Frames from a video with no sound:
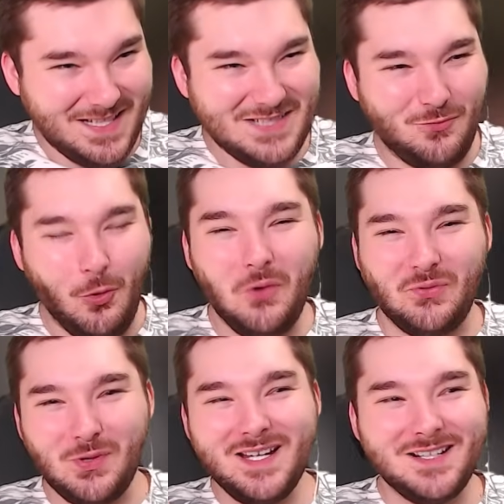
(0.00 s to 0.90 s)
He's
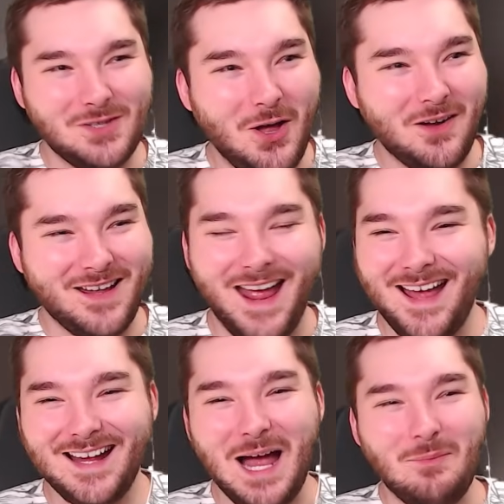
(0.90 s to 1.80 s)
Wolverine clawing it. Hey,
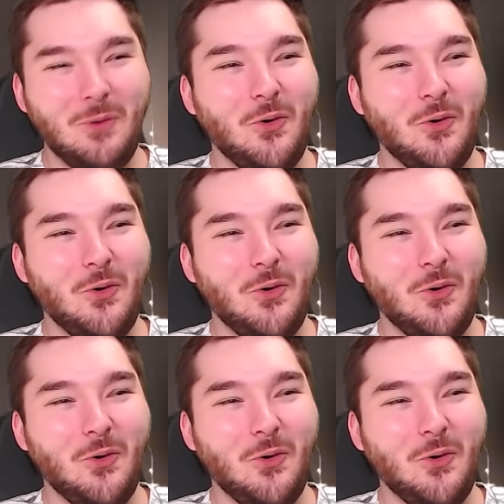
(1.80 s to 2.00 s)
I got my